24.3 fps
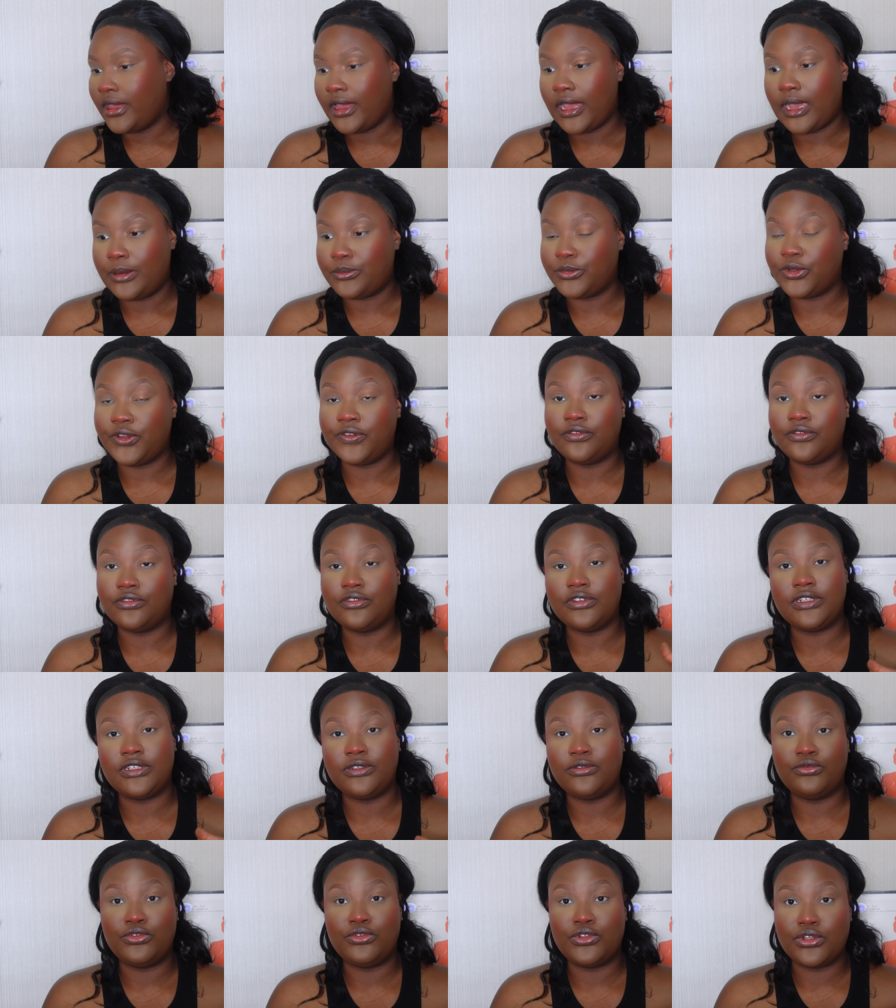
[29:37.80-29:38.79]
I'm not even
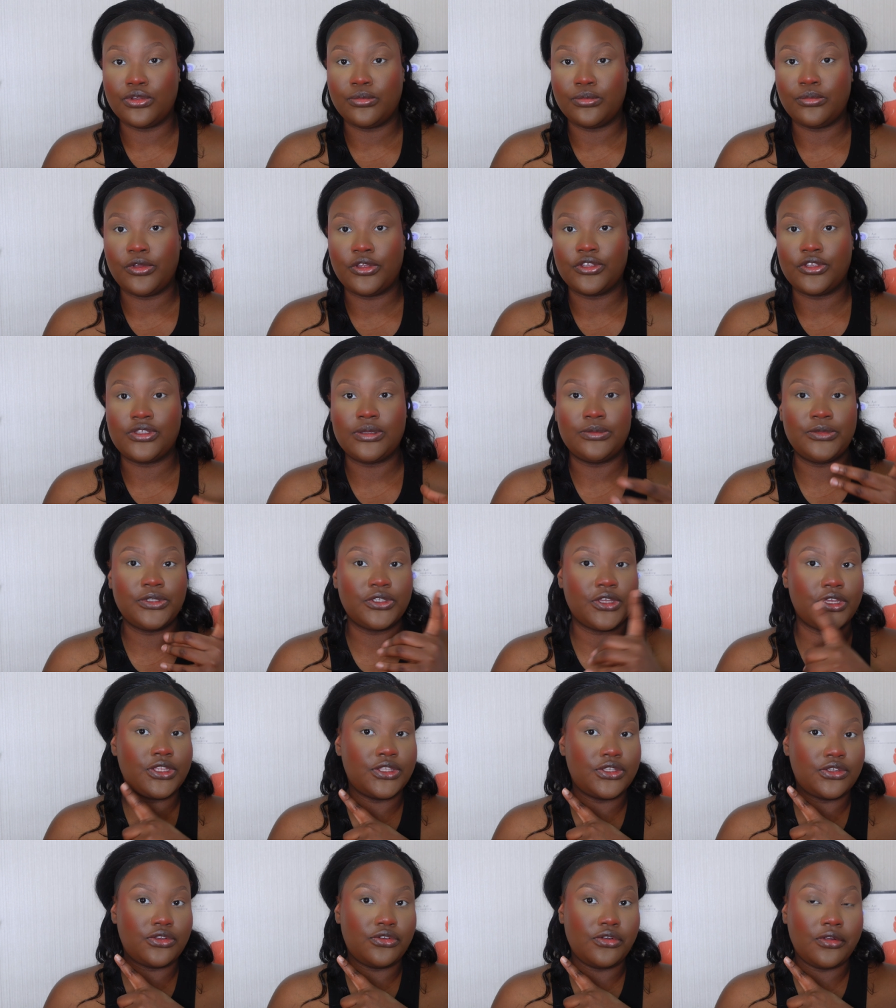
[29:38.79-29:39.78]
doing so much, so I'm just going
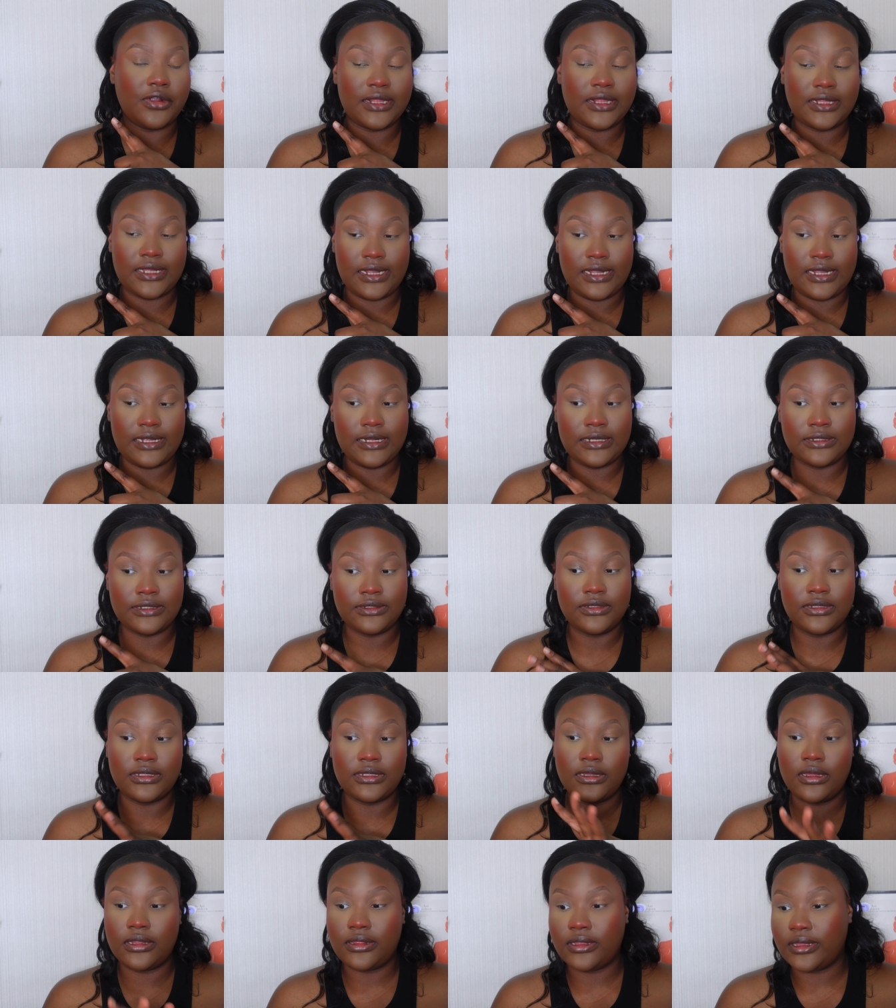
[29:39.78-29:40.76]
to go right ahead and do
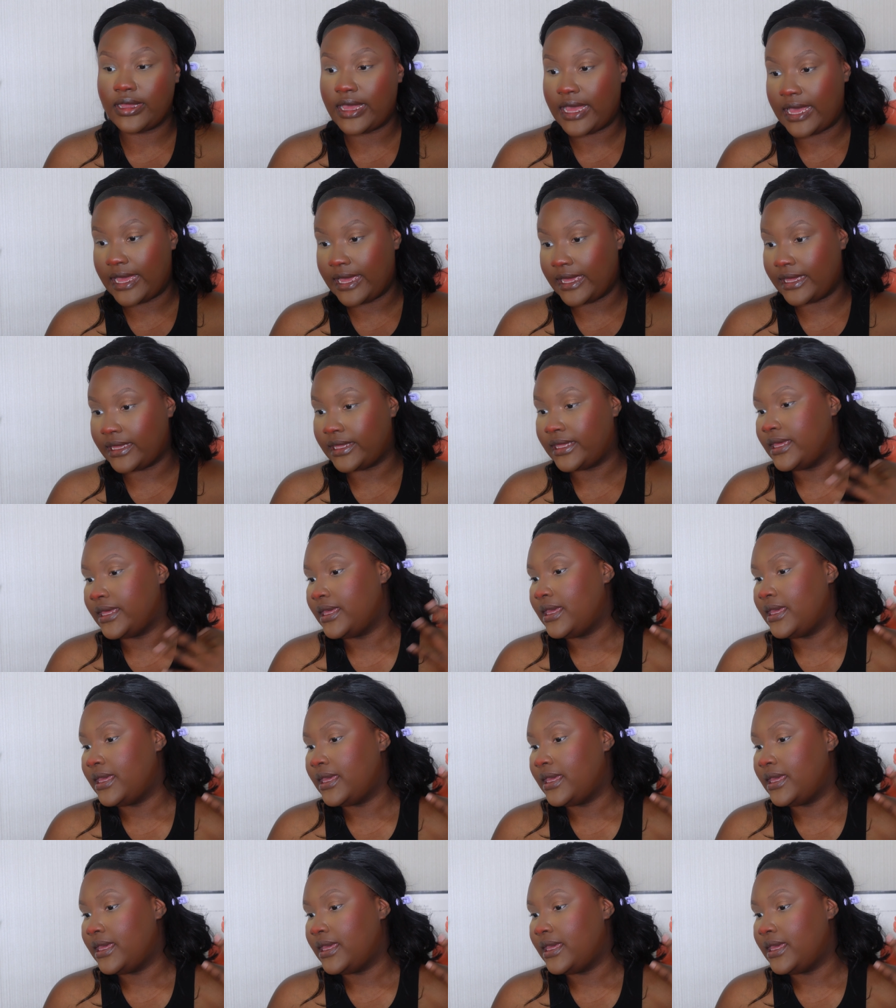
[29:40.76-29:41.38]
the other eye.